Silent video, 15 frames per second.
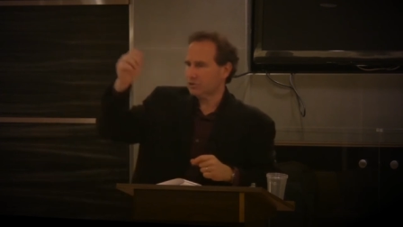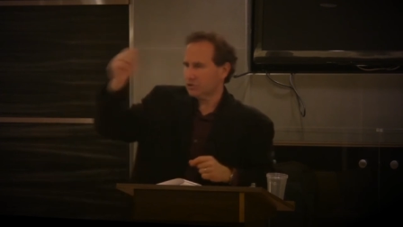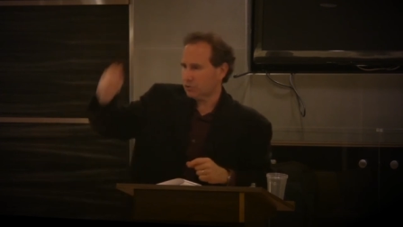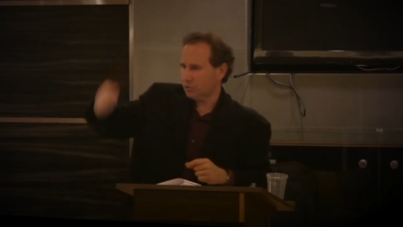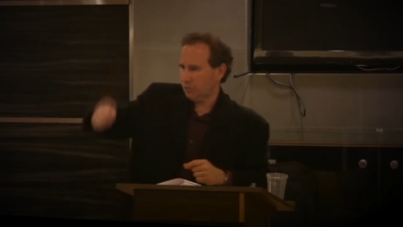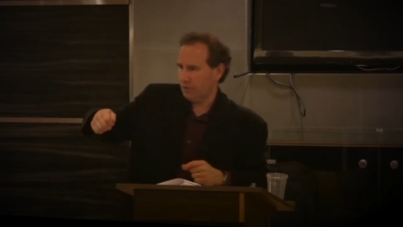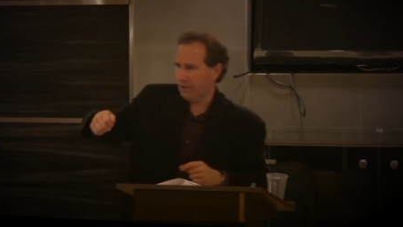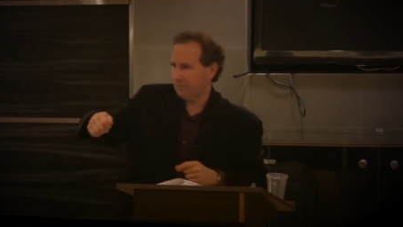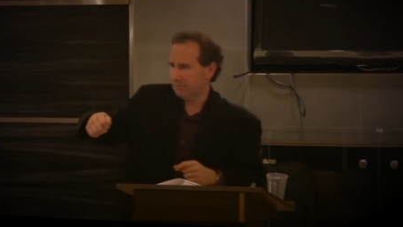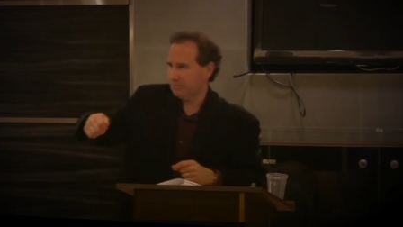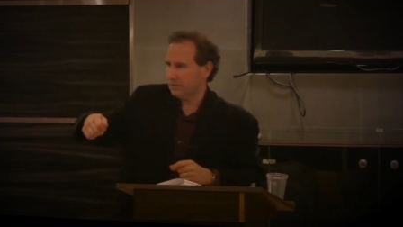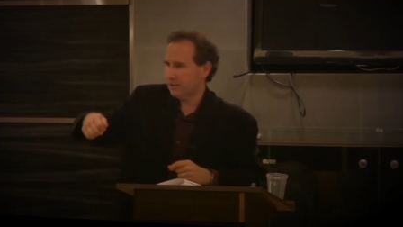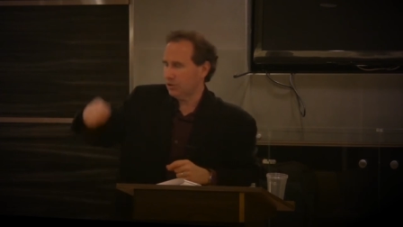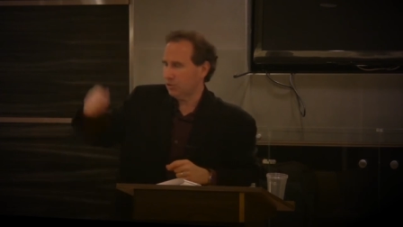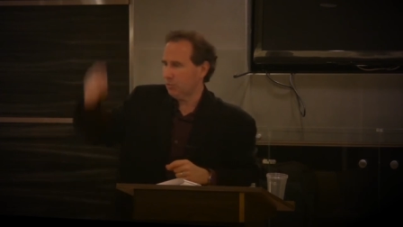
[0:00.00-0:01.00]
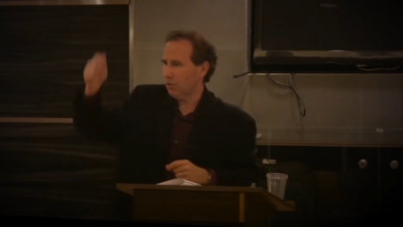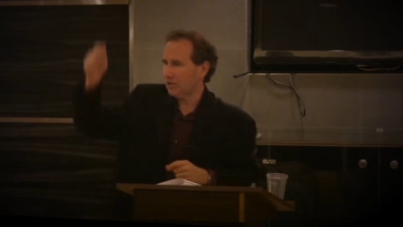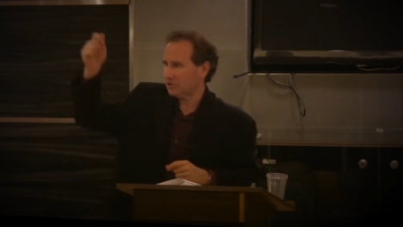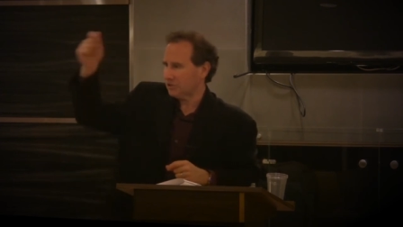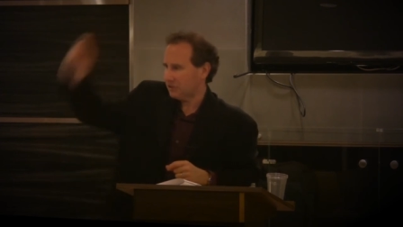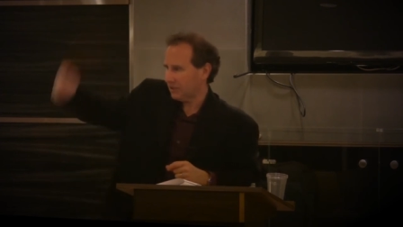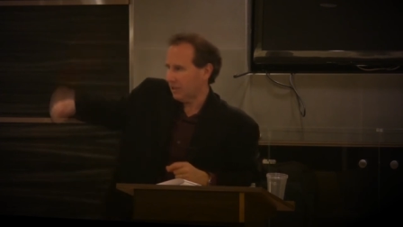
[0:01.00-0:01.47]
script and you
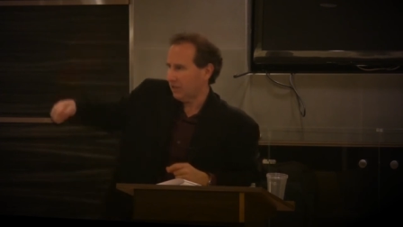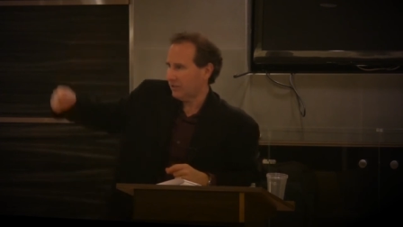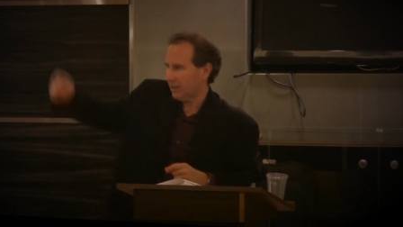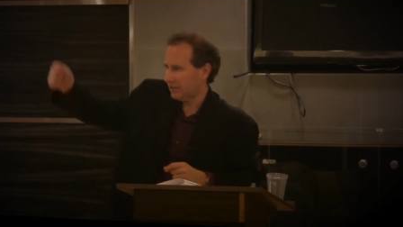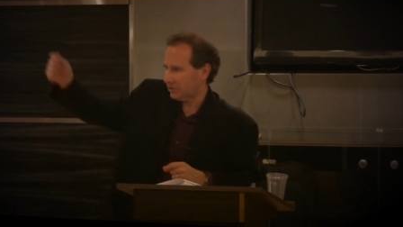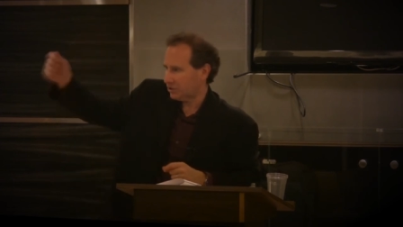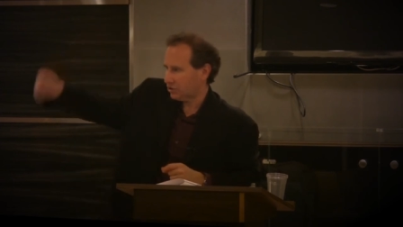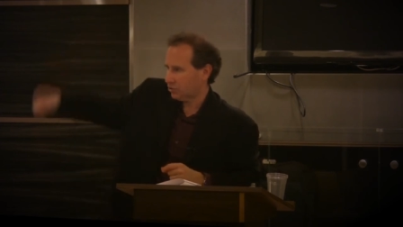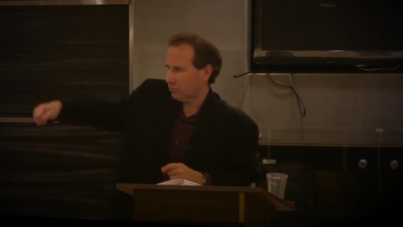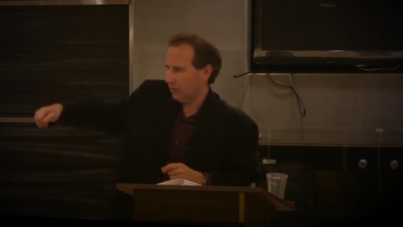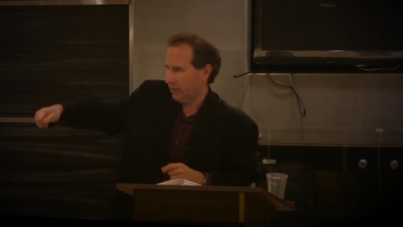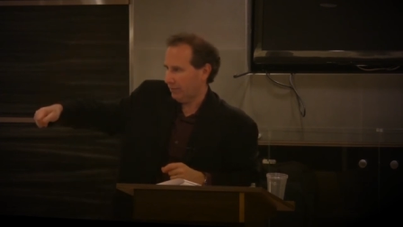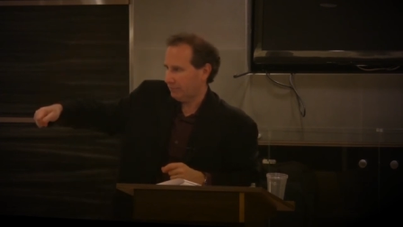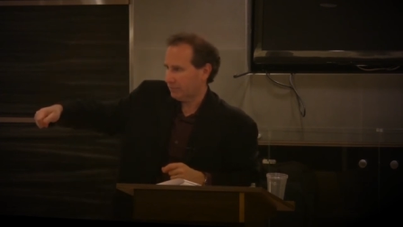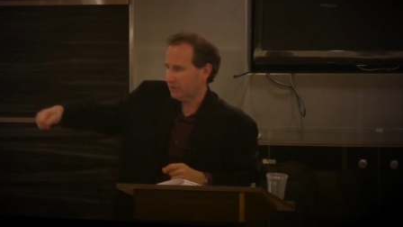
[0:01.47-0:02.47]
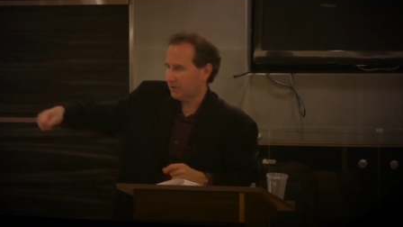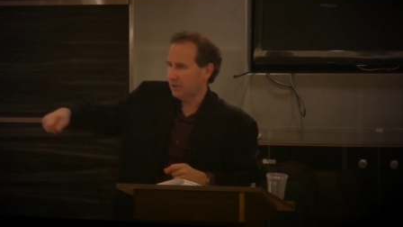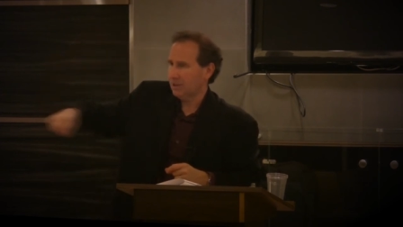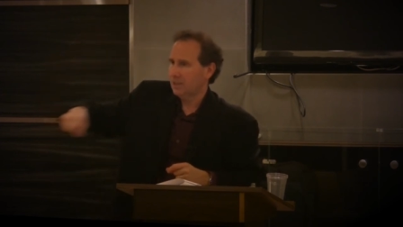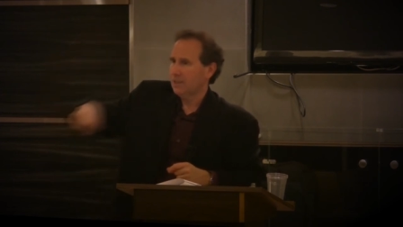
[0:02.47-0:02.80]
wanna sell that script,